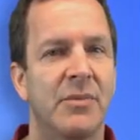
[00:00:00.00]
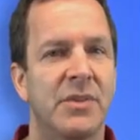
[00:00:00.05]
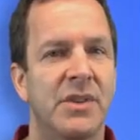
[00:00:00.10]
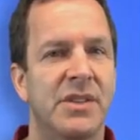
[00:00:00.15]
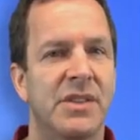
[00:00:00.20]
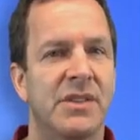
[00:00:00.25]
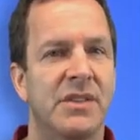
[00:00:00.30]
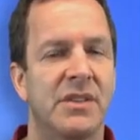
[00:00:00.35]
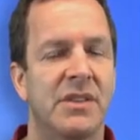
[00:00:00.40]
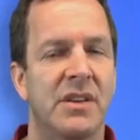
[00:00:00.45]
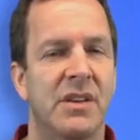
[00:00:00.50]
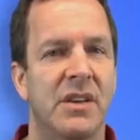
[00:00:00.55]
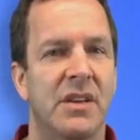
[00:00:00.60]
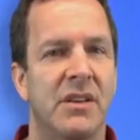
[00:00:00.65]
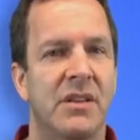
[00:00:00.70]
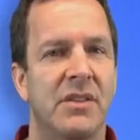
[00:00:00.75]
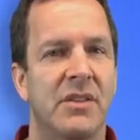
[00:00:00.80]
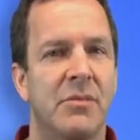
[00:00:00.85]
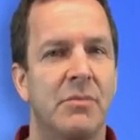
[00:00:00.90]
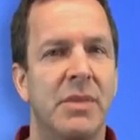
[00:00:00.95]

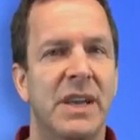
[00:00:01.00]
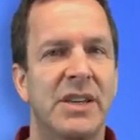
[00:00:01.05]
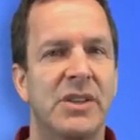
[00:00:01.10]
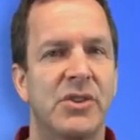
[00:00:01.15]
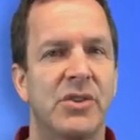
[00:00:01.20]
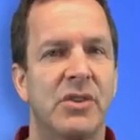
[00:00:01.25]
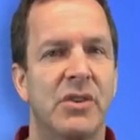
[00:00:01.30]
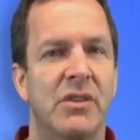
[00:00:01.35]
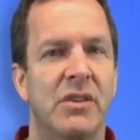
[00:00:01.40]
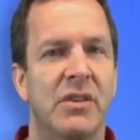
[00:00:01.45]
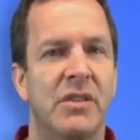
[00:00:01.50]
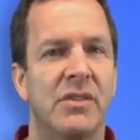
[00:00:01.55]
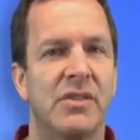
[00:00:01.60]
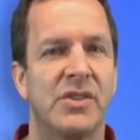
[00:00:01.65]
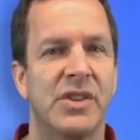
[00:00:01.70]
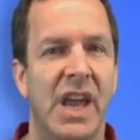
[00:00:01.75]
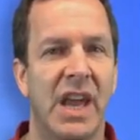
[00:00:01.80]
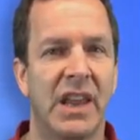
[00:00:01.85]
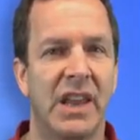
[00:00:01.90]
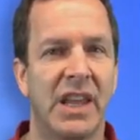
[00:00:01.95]
the mixture
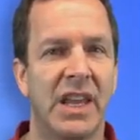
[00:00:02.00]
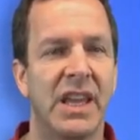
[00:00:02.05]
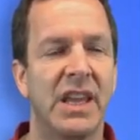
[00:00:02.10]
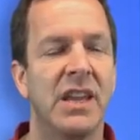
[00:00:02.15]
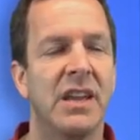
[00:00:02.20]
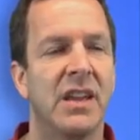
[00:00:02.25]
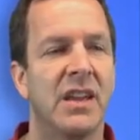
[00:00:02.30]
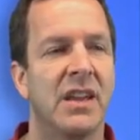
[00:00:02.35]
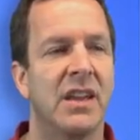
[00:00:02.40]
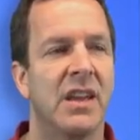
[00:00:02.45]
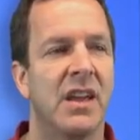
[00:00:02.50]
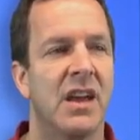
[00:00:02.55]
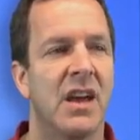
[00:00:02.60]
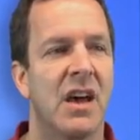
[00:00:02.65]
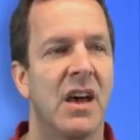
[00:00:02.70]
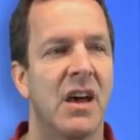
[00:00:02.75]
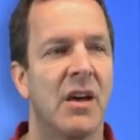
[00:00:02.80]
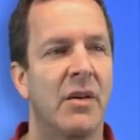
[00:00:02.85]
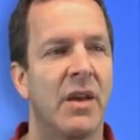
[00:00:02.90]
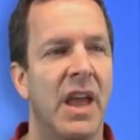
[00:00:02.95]
gently.
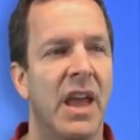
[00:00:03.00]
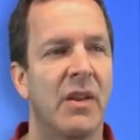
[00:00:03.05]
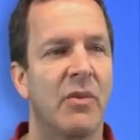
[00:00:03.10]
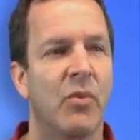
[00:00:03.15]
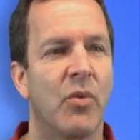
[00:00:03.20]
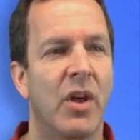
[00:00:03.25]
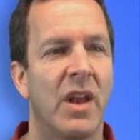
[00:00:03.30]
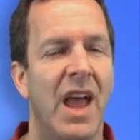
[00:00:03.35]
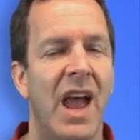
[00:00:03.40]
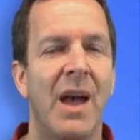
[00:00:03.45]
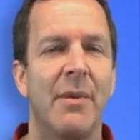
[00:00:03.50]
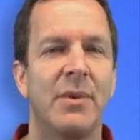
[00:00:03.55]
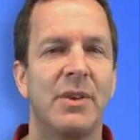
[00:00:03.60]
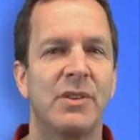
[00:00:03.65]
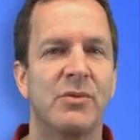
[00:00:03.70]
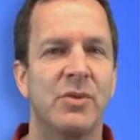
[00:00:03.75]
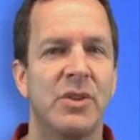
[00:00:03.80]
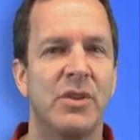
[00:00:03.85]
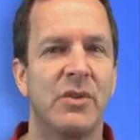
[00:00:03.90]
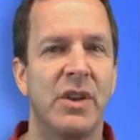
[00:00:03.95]
And what
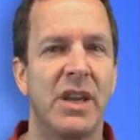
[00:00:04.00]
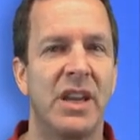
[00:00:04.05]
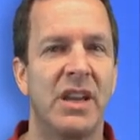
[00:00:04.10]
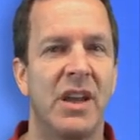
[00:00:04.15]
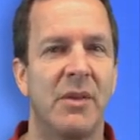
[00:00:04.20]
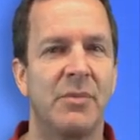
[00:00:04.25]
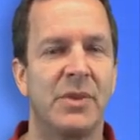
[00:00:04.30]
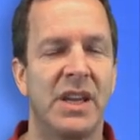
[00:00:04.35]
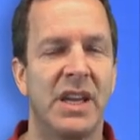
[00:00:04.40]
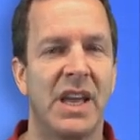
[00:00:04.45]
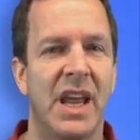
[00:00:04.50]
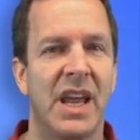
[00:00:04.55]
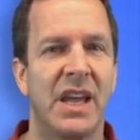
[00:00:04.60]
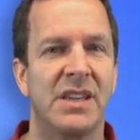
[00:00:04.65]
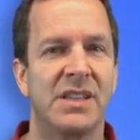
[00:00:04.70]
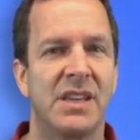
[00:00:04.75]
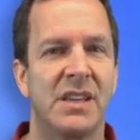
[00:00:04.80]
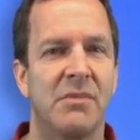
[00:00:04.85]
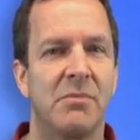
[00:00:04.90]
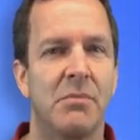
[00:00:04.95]
happens when you heat up DNA
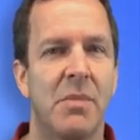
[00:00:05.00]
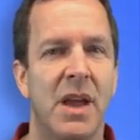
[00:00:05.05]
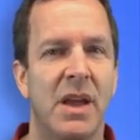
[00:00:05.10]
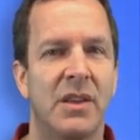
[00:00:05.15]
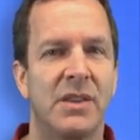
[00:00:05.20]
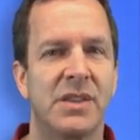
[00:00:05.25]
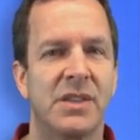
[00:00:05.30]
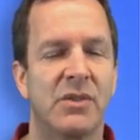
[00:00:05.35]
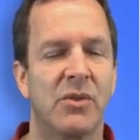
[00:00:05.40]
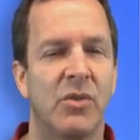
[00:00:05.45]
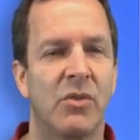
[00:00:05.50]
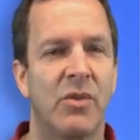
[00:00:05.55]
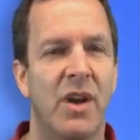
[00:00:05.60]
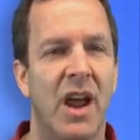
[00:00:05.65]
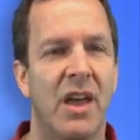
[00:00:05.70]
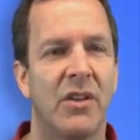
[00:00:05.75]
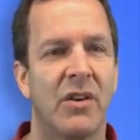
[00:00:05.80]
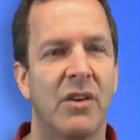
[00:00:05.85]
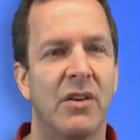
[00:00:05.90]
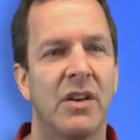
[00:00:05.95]
is it melts, or
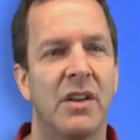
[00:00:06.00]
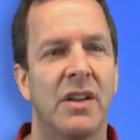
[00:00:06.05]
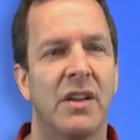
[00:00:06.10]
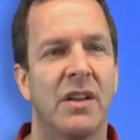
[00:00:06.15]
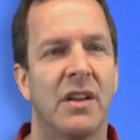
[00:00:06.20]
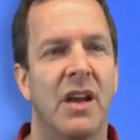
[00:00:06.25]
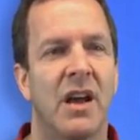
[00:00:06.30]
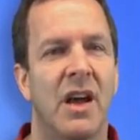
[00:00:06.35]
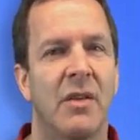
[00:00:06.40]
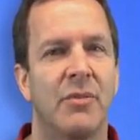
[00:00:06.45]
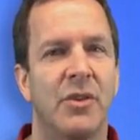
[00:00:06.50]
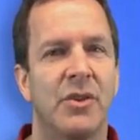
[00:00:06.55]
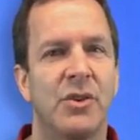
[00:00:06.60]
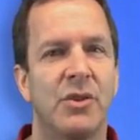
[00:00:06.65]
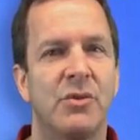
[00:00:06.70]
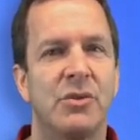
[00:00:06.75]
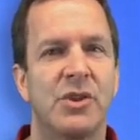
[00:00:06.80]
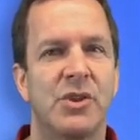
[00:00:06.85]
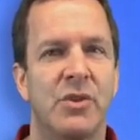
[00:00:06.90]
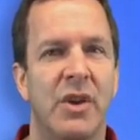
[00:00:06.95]
rather the
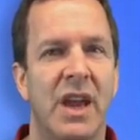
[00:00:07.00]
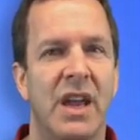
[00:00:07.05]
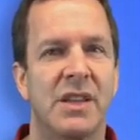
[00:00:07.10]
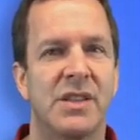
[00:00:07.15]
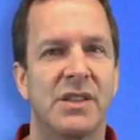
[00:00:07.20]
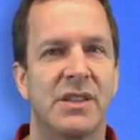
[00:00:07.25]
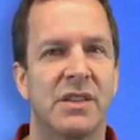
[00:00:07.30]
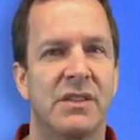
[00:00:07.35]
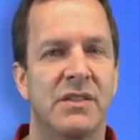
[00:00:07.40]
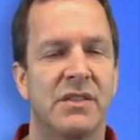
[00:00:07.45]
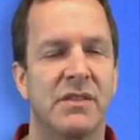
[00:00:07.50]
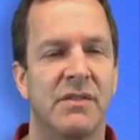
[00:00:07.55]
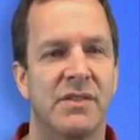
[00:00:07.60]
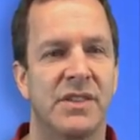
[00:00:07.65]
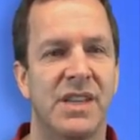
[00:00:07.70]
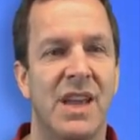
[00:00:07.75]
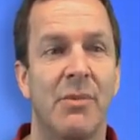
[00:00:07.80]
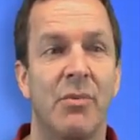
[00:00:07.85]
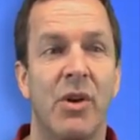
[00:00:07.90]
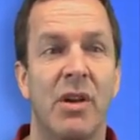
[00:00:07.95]
two strands
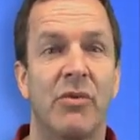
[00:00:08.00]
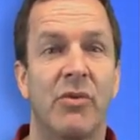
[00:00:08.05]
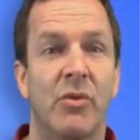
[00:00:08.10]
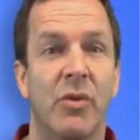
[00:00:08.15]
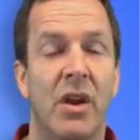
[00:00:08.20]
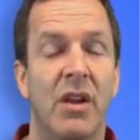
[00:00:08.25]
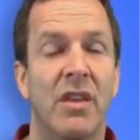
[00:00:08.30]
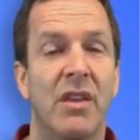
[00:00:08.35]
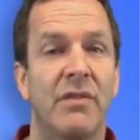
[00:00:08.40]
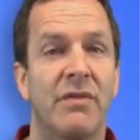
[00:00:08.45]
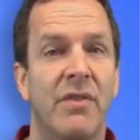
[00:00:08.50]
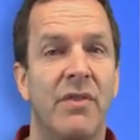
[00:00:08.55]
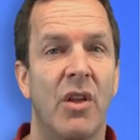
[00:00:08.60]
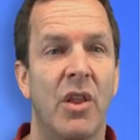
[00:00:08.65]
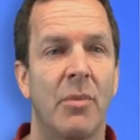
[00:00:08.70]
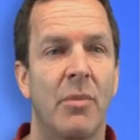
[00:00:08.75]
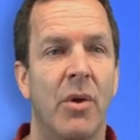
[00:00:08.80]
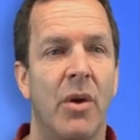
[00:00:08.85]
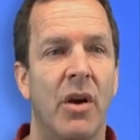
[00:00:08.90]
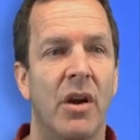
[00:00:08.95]
separate from one another. They
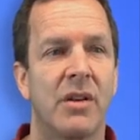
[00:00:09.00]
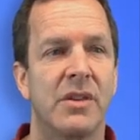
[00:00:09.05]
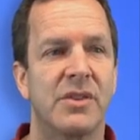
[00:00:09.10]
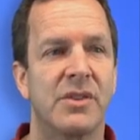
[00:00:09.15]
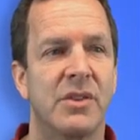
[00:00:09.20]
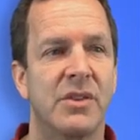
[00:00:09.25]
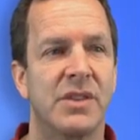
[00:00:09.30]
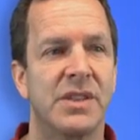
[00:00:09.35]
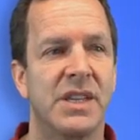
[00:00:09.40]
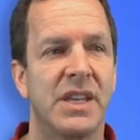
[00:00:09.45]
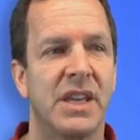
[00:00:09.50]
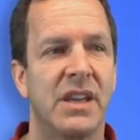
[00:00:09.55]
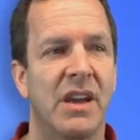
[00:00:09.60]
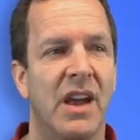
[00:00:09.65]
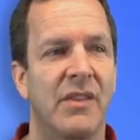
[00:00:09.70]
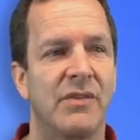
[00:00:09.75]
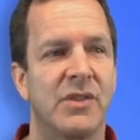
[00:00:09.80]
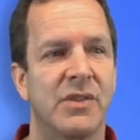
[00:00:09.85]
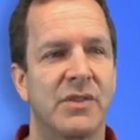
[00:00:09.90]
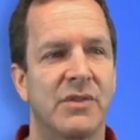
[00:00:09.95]
apart. So you see
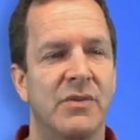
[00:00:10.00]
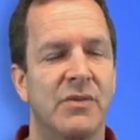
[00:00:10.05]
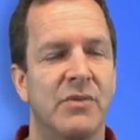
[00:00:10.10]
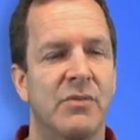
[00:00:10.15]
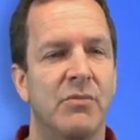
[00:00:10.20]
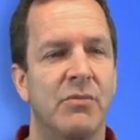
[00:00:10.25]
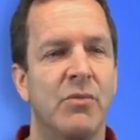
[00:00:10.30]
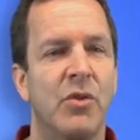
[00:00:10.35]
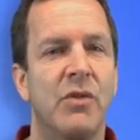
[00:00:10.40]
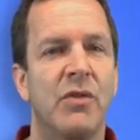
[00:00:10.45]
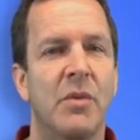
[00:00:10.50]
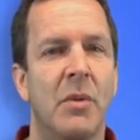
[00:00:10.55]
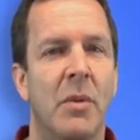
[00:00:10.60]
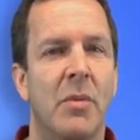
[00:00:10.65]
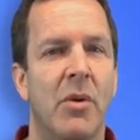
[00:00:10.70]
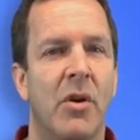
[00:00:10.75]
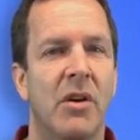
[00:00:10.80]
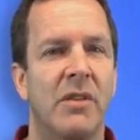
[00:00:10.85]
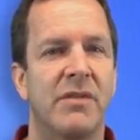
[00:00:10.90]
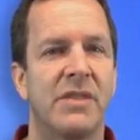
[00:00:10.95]
I've just moved them
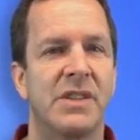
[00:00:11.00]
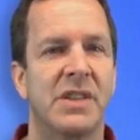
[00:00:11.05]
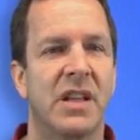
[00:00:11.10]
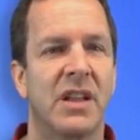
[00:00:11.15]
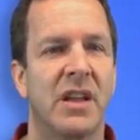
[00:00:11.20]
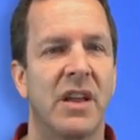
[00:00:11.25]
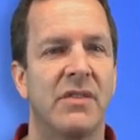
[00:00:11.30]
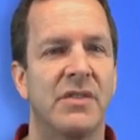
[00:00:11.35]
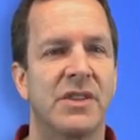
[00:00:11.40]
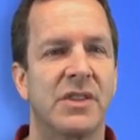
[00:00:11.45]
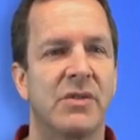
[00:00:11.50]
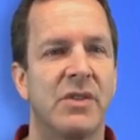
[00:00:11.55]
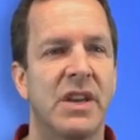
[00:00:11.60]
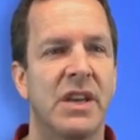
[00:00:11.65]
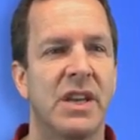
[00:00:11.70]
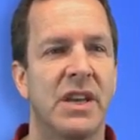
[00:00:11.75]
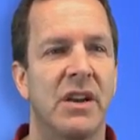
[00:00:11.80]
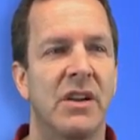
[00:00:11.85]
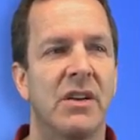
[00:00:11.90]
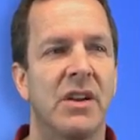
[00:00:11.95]
apart physically on the screen
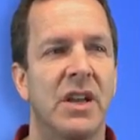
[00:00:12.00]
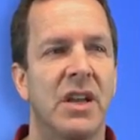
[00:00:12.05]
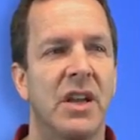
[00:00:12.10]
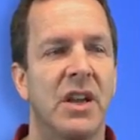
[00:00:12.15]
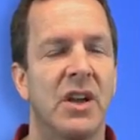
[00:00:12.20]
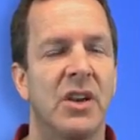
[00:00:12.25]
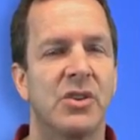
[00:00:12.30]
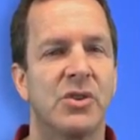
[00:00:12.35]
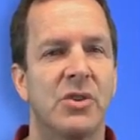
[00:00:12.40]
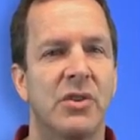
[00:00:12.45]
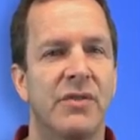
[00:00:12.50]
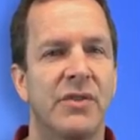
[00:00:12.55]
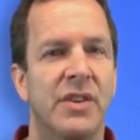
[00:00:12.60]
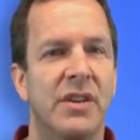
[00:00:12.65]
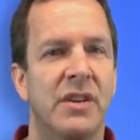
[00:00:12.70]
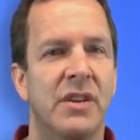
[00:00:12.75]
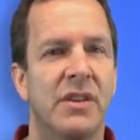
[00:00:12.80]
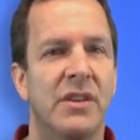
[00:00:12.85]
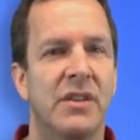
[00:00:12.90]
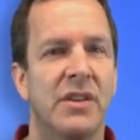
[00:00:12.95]
here. So if
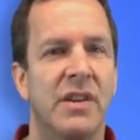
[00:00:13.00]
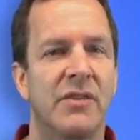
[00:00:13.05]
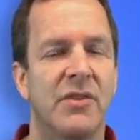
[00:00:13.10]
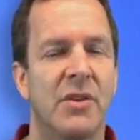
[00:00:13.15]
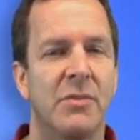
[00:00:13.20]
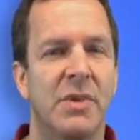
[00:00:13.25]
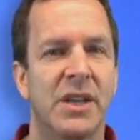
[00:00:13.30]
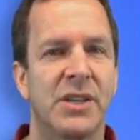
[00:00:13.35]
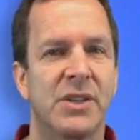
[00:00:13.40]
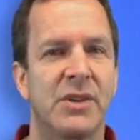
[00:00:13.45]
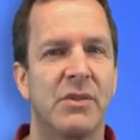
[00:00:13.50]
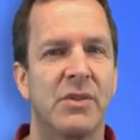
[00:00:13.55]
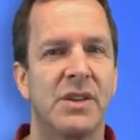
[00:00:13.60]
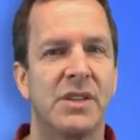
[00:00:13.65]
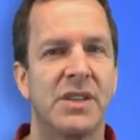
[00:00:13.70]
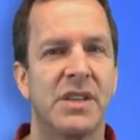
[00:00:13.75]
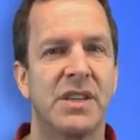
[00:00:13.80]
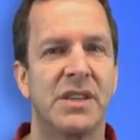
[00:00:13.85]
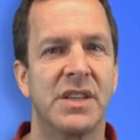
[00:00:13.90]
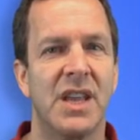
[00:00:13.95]
the mixture
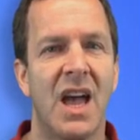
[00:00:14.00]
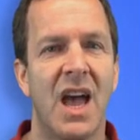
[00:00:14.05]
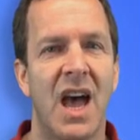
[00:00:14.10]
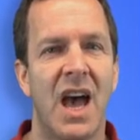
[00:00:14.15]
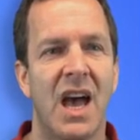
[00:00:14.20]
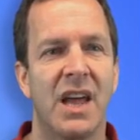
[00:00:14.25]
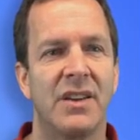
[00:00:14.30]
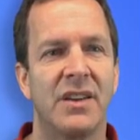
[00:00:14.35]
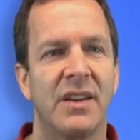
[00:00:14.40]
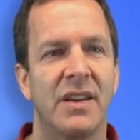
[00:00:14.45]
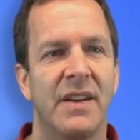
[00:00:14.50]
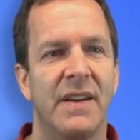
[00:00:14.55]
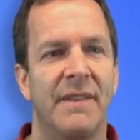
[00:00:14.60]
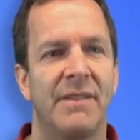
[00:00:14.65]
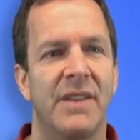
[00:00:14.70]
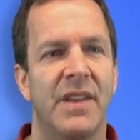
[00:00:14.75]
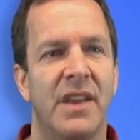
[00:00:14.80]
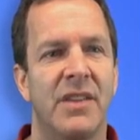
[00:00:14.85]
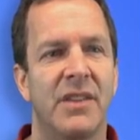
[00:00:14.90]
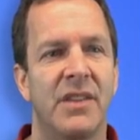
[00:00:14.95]
is hot,
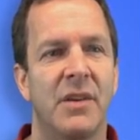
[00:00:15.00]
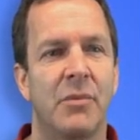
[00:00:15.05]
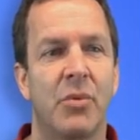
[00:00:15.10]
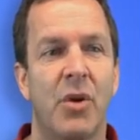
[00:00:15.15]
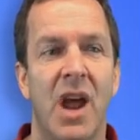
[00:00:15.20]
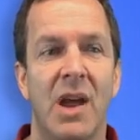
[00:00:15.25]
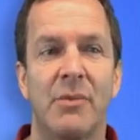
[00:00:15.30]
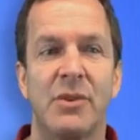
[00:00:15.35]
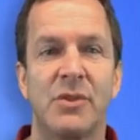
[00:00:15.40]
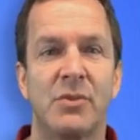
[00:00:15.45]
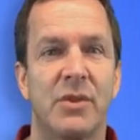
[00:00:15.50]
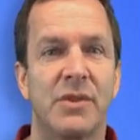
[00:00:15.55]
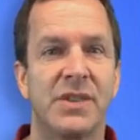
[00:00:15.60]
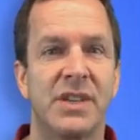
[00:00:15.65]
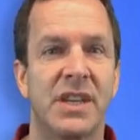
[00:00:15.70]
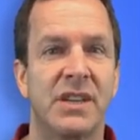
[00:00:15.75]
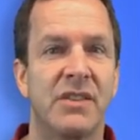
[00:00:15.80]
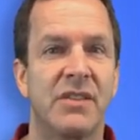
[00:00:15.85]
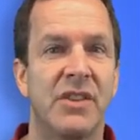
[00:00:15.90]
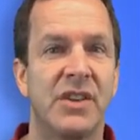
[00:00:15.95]
then the primers won't
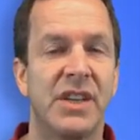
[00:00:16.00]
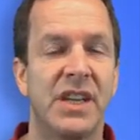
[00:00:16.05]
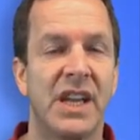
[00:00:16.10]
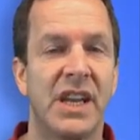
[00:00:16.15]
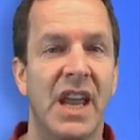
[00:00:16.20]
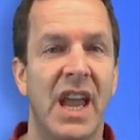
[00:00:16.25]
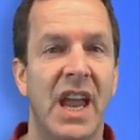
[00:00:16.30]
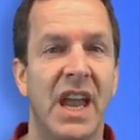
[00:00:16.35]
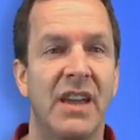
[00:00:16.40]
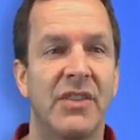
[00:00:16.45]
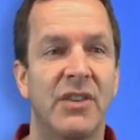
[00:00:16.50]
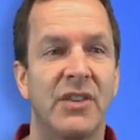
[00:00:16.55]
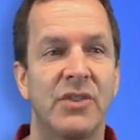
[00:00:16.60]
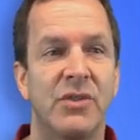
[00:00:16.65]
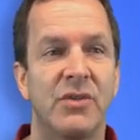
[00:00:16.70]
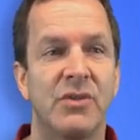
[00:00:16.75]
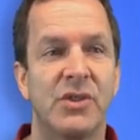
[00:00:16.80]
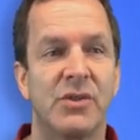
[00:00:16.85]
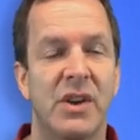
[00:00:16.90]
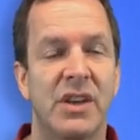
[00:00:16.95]
stick to the DNA and the
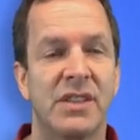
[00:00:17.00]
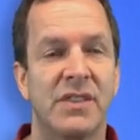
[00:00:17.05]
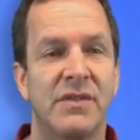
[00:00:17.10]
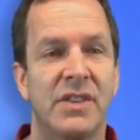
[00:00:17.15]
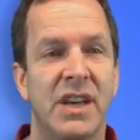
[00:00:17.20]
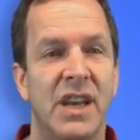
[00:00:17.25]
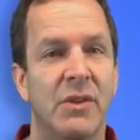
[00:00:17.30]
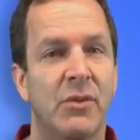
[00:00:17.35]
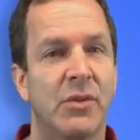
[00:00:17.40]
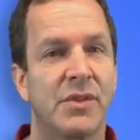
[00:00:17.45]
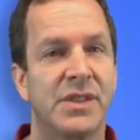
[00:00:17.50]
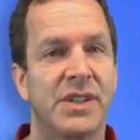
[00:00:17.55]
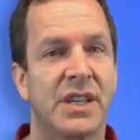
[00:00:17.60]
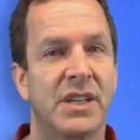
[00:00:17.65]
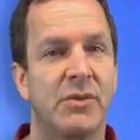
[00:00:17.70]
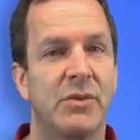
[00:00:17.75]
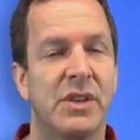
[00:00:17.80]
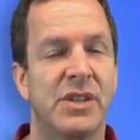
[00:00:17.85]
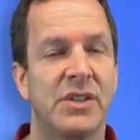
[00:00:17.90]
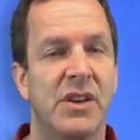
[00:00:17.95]
two strands of DNA won't stick
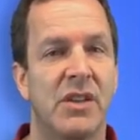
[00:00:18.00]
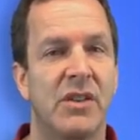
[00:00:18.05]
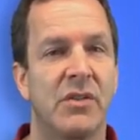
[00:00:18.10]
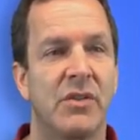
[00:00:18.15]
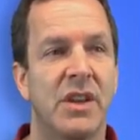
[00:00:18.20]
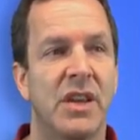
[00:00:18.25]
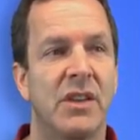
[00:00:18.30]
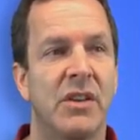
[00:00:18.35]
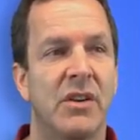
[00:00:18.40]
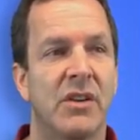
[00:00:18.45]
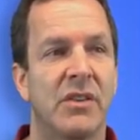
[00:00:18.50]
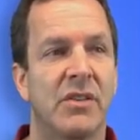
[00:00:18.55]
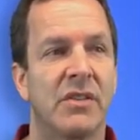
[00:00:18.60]
to each other either.